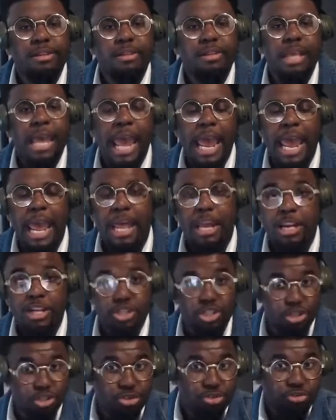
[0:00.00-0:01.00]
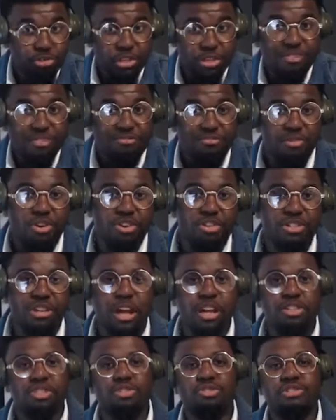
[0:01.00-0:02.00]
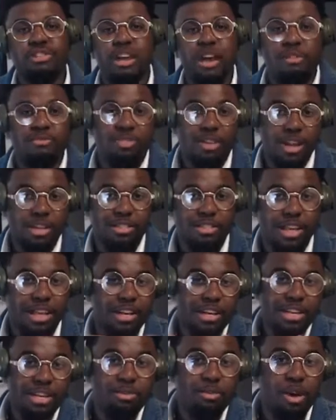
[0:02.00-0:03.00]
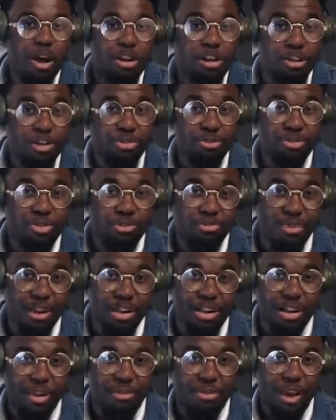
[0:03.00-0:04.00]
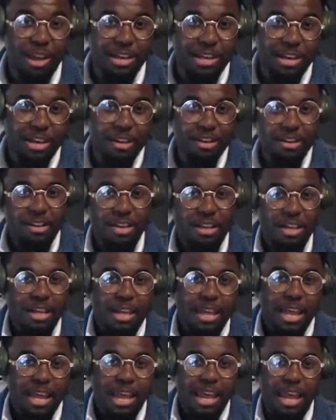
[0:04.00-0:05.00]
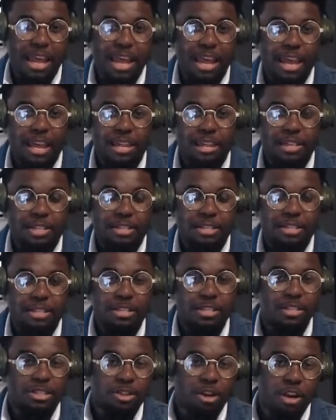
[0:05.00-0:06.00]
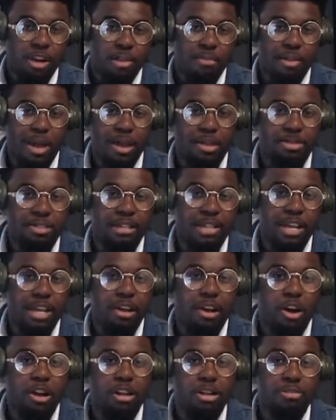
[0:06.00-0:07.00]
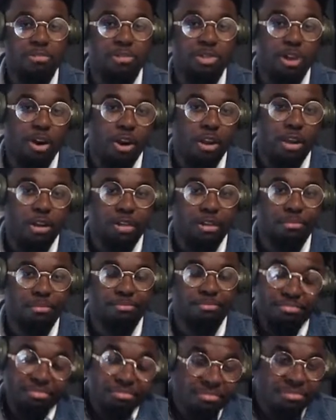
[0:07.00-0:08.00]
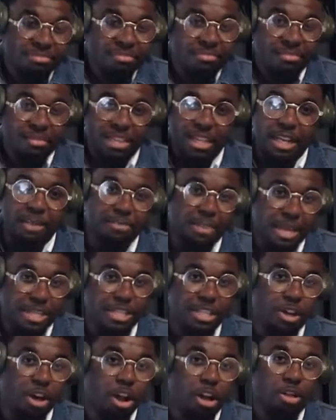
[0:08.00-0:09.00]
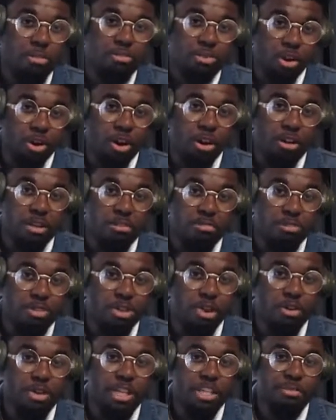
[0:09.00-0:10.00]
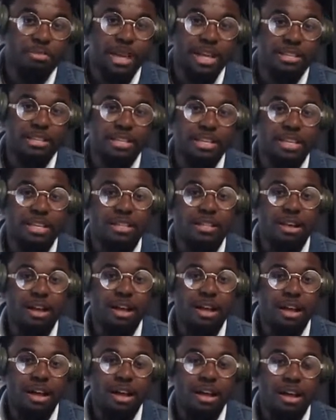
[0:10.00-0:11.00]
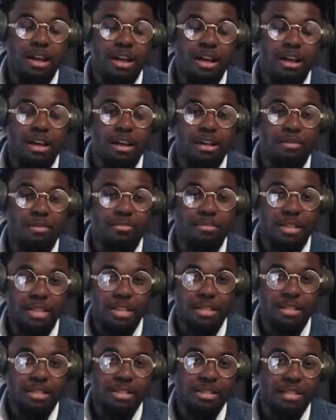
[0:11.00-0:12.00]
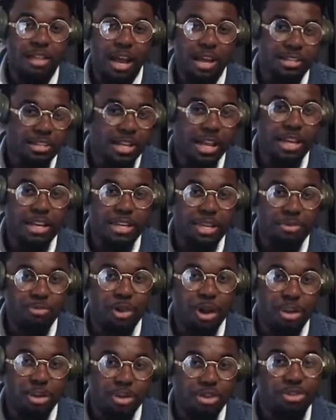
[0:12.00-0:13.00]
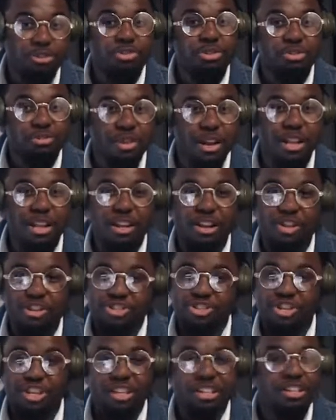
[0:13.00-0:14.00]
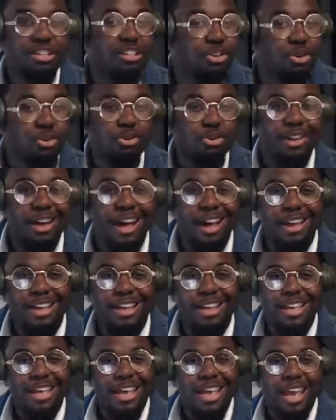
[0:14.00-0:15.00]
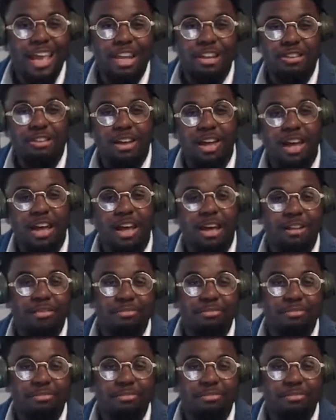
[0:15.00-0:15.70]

and it's two different personalities. So you have Daisuke Niwa, to do with the red hair right here, and this is Dark Mousy. They call him Dark. They basically call him Dark. So he's basically the uh, this is Daisuke Niwa, to do with the red hair, chilling, cool guy, and you got